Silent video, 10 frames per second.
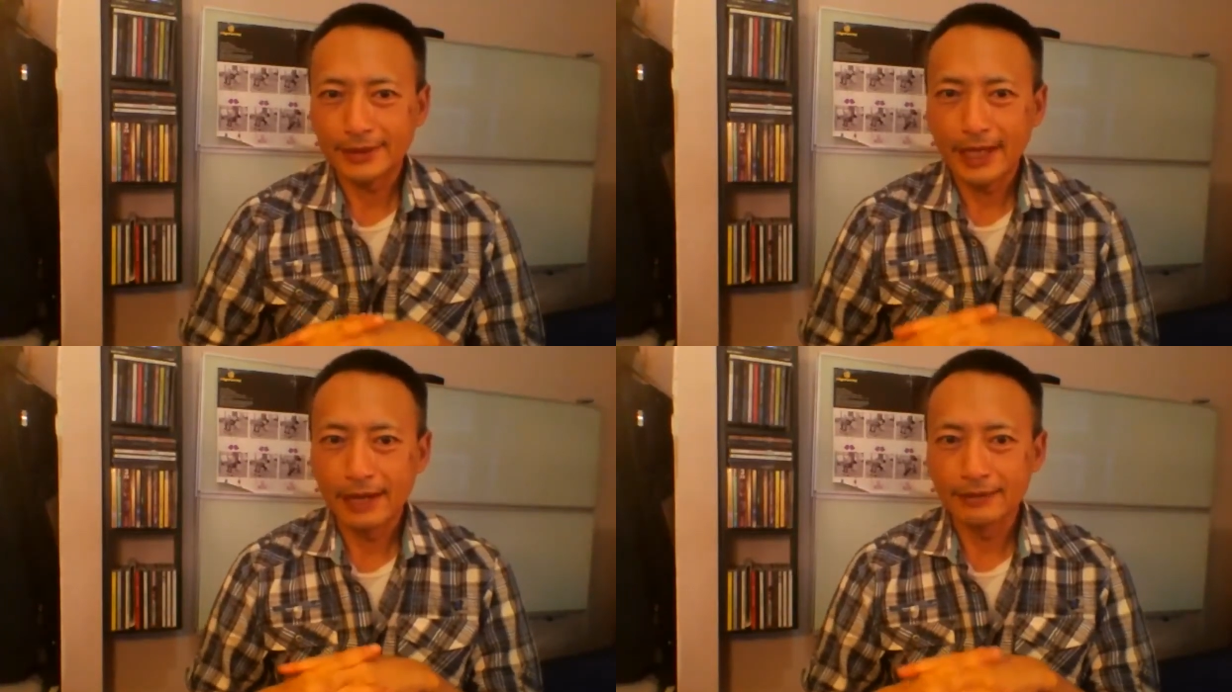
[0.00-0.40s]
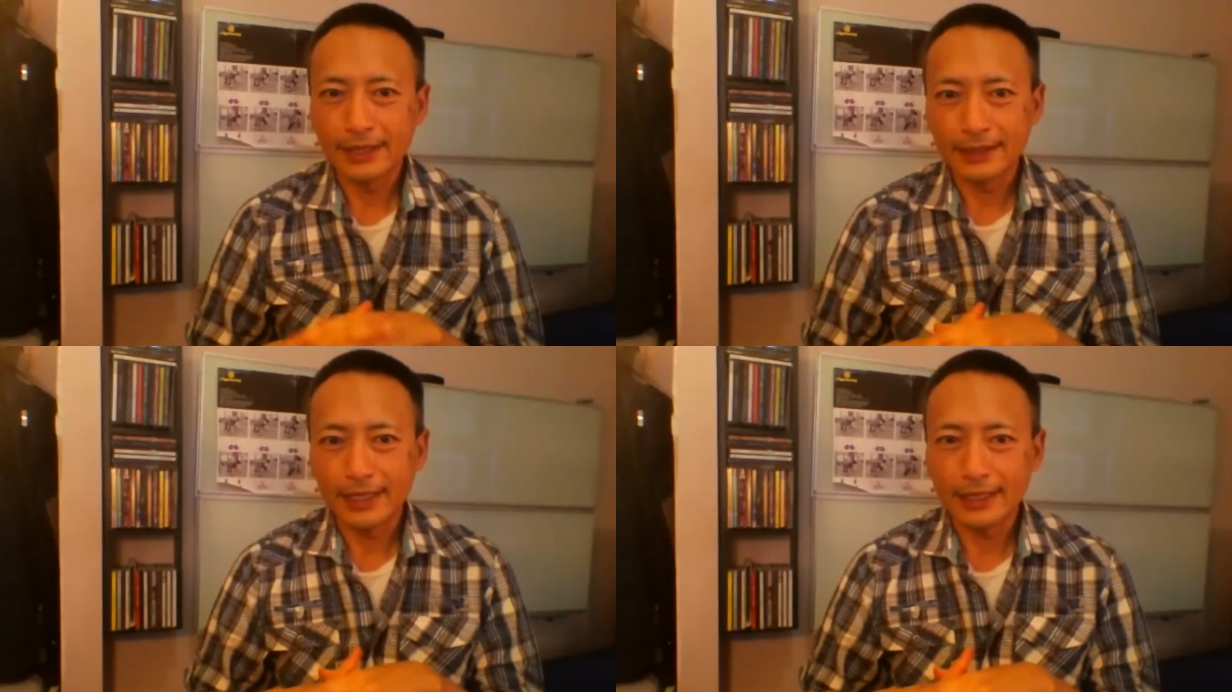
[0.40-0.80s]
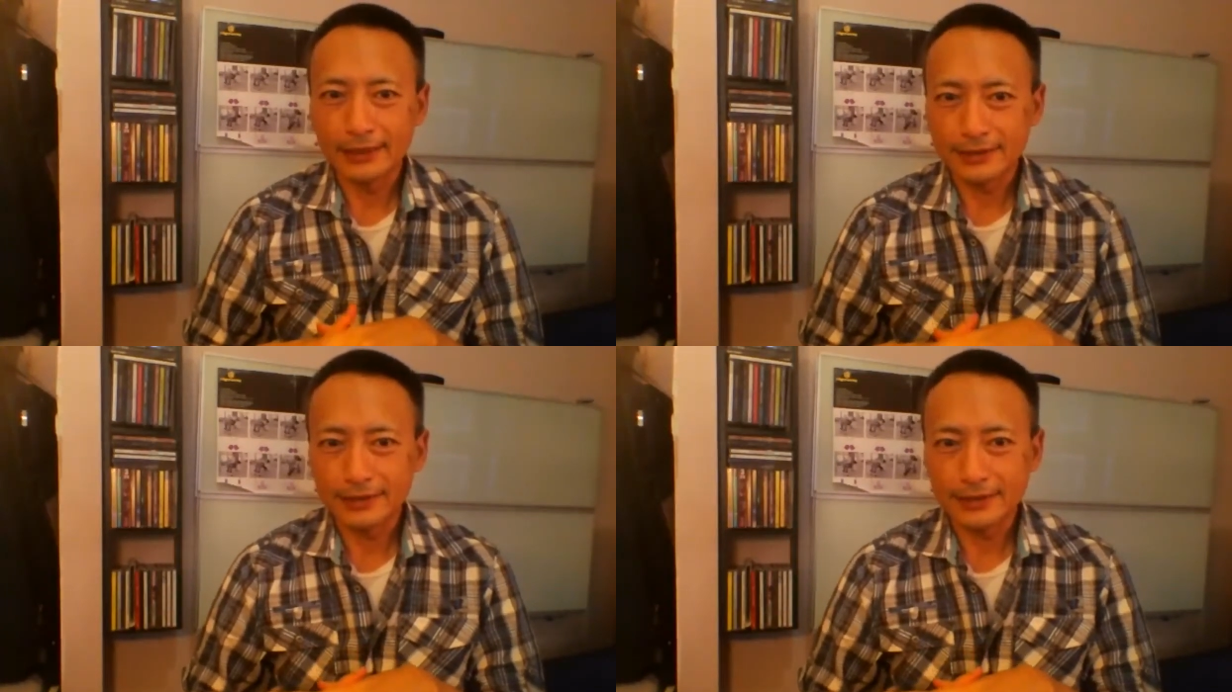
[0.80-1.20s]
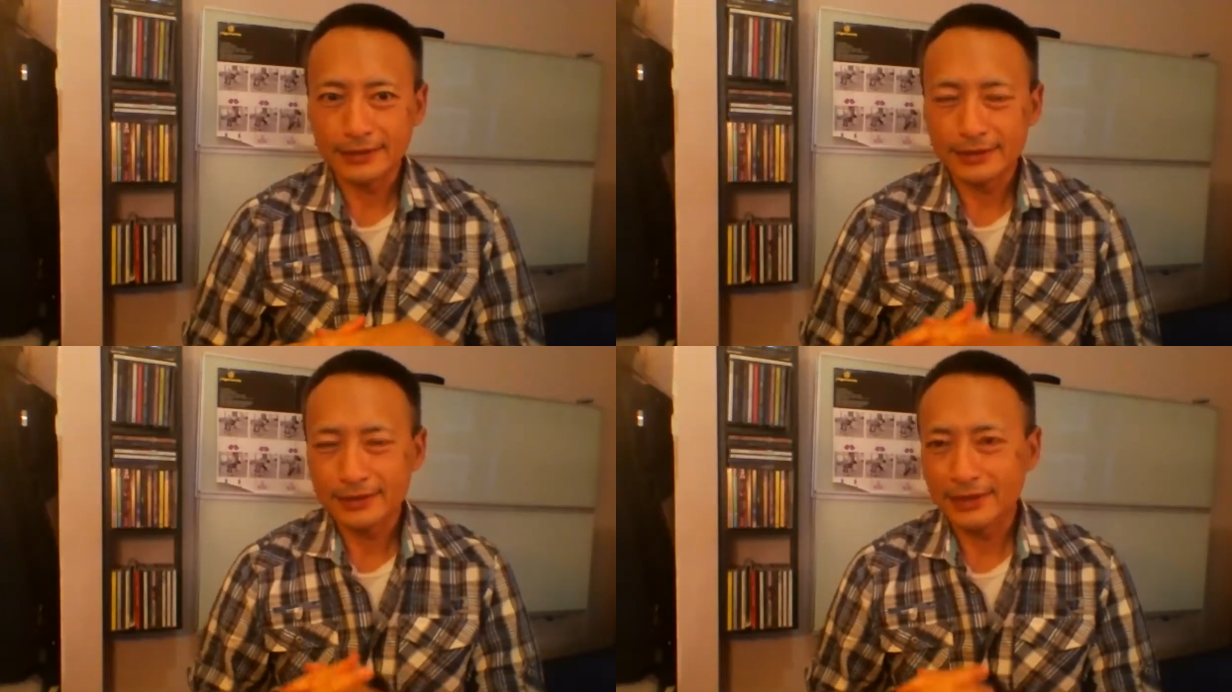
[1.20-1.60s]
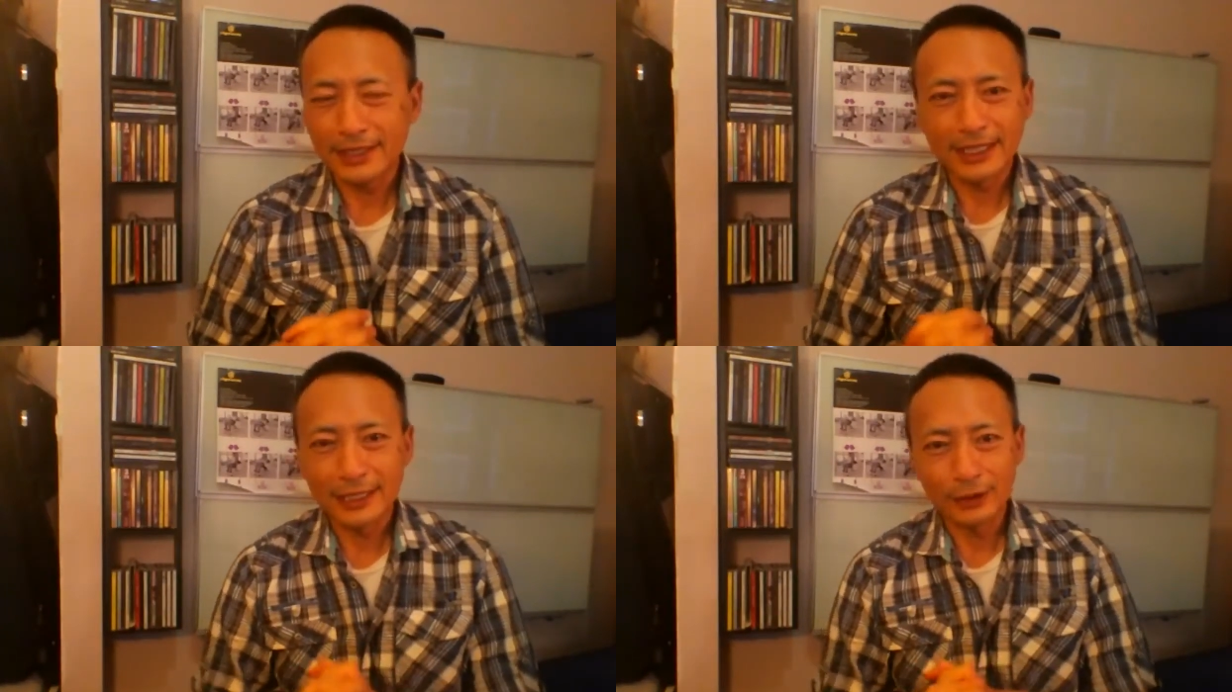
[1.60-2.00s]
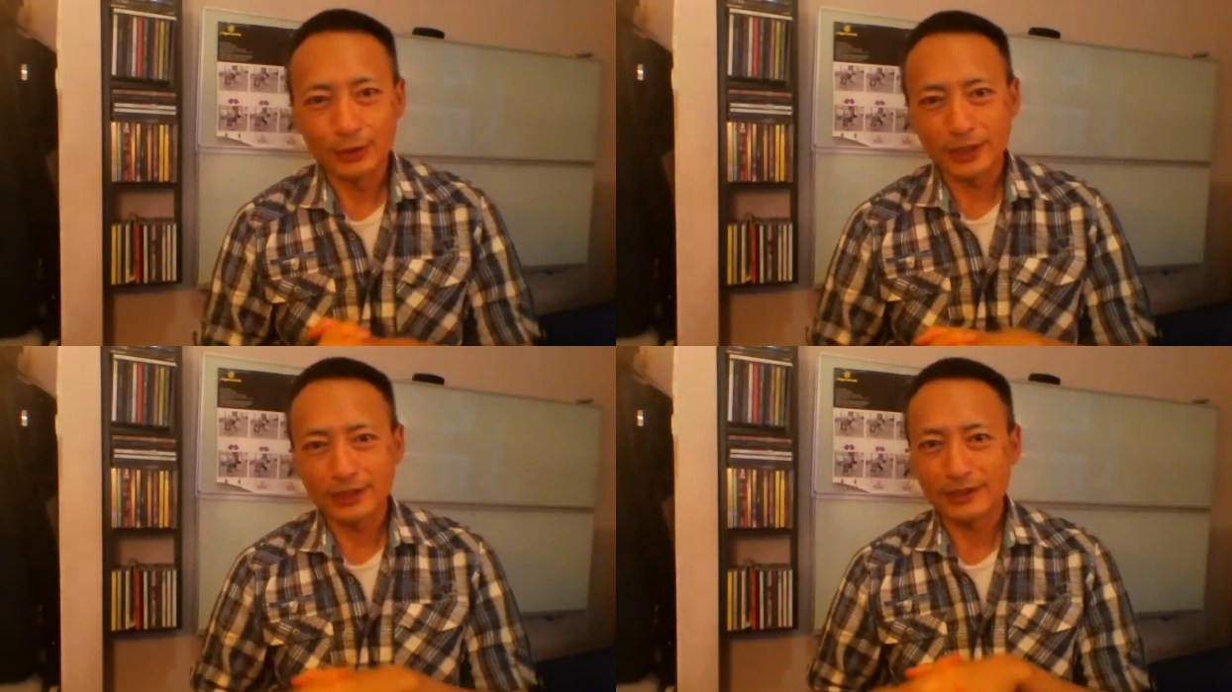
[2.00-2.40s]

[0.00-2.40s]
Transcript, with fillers: i Rick Dees. I can't do Rick